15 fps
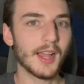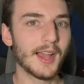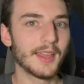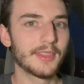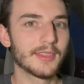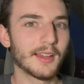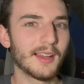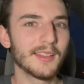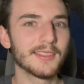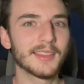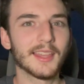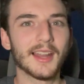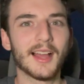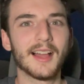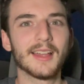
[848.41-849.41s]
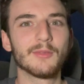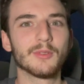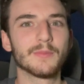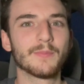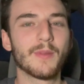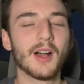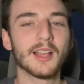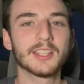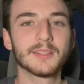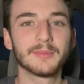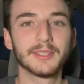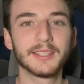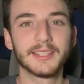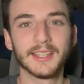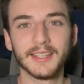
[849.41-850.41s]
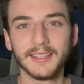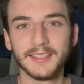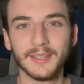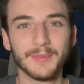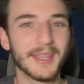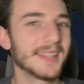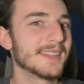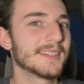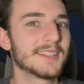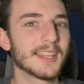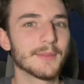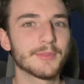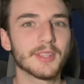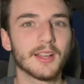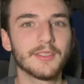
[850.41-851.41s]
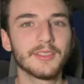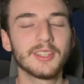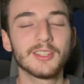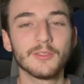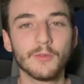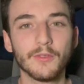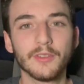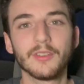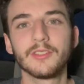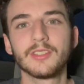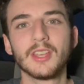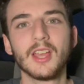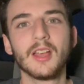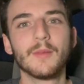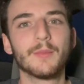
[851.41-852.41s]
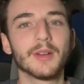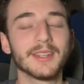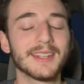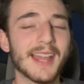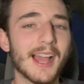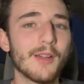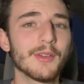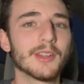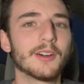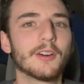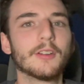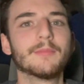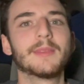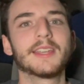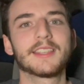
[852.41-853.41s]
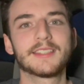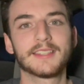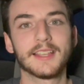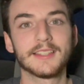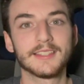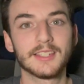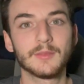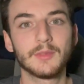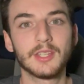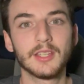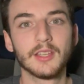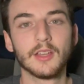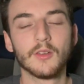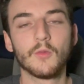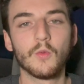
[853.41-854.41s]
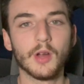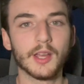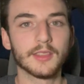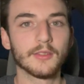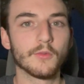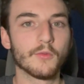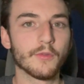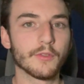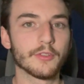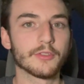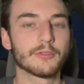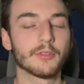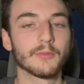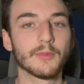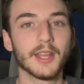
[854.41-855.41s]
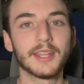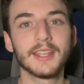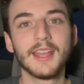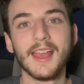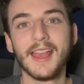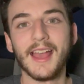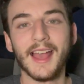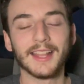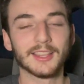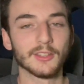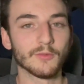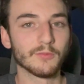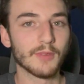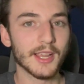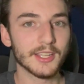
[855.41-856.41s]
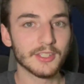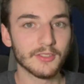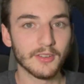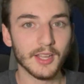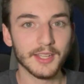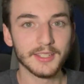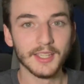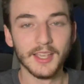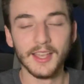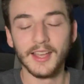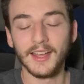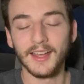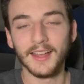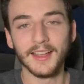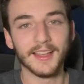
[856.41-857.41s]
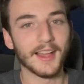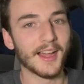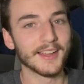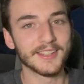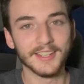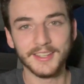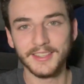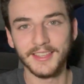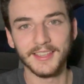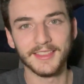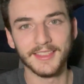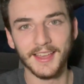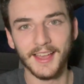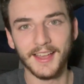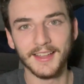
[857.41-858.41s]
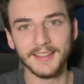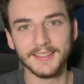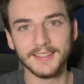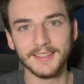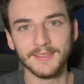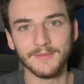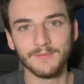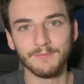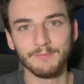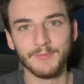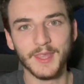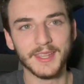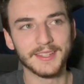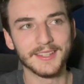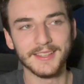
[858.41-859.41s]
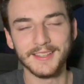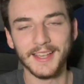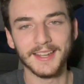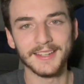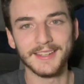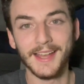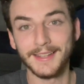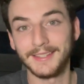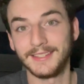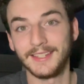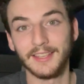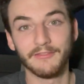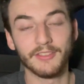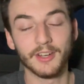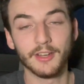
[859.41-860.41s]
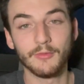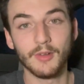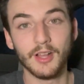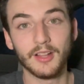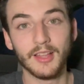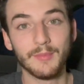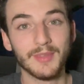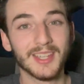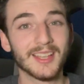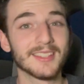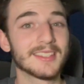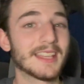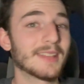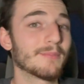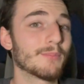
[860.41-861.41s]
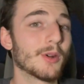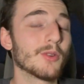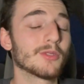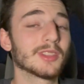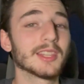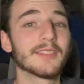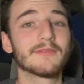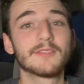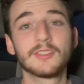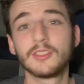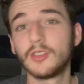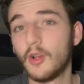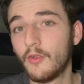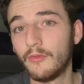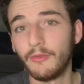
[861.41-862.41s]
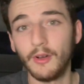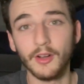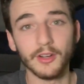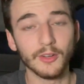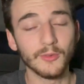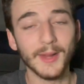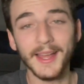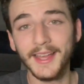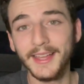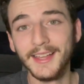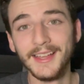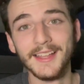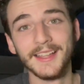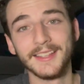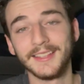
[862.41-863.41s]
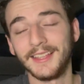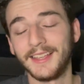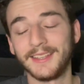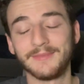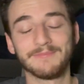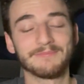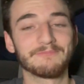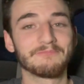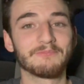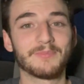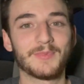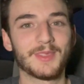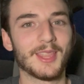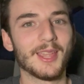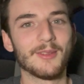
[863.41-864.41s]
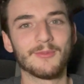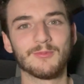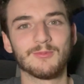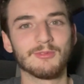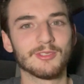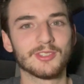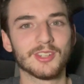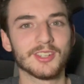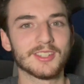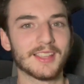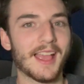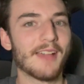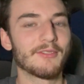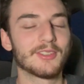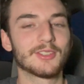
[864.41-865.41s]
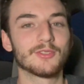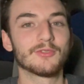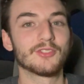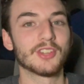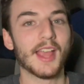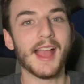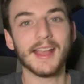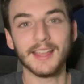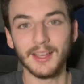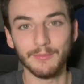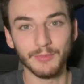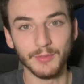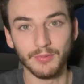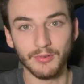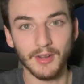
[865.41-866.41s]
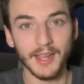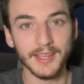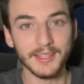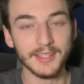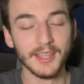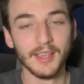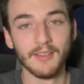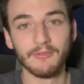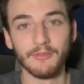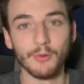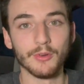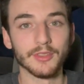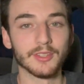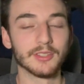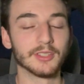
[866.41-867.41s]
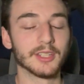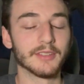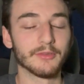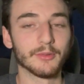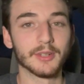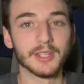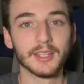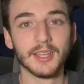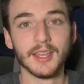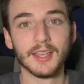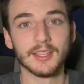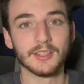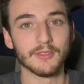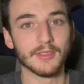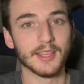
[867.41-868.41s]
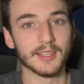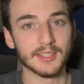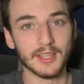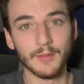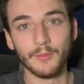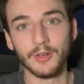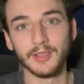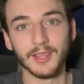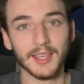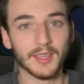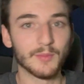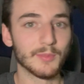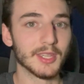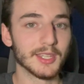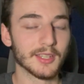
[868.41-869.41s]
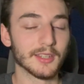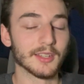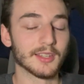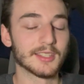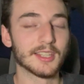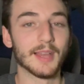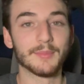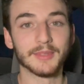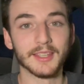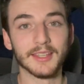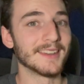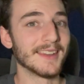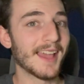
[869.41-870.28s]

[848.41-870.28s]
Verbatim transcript: I thought that I would possibly get some hidden tips on these orders, but now it all makes sense to me why the orders are ready at the restaurant. Uh, I just think that they decided not to tip very well. And because they both lived so far away, like they were just having to jack up the price for the delivery so that someone like me could accept it.